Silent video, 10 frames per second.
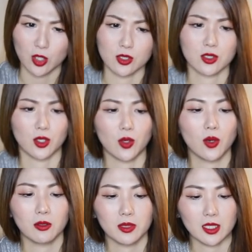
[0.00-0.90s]
Costco,
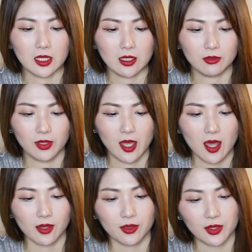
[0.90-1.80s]
I believe.
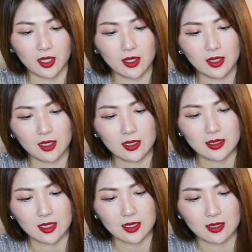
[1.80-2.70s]
Thin
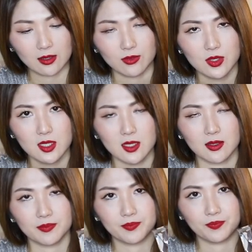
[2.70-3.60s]
addictives,
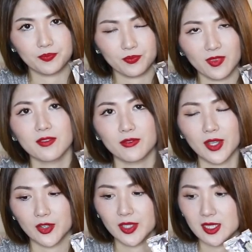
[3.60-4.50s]

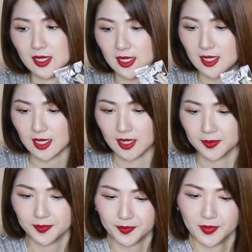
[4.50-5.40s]
very addicting.
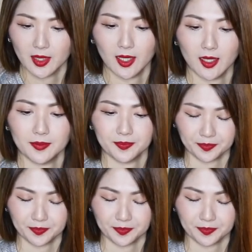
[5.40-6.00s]
Yeah.